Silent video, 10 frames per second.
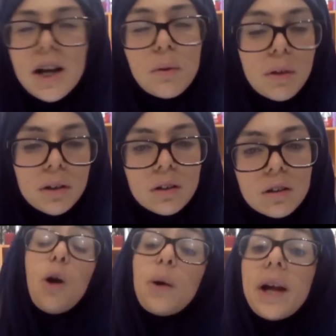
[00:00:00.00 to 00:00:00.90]
Anyway,
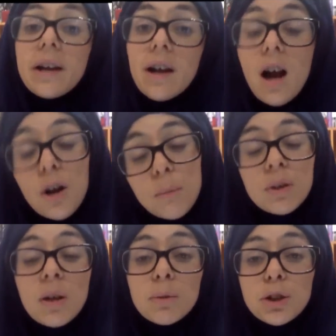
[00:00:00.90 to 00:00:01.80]
okay,
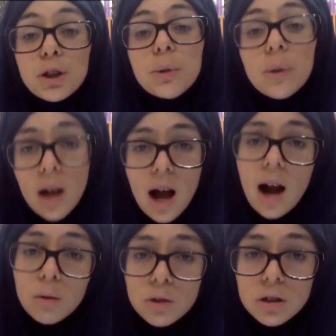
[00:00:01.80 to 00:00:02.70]
argument number 2
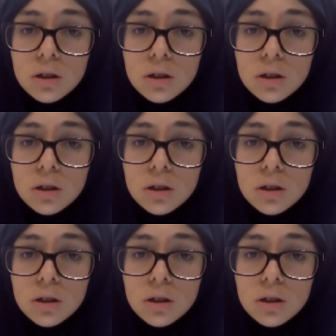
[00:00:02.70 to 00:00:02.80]
out.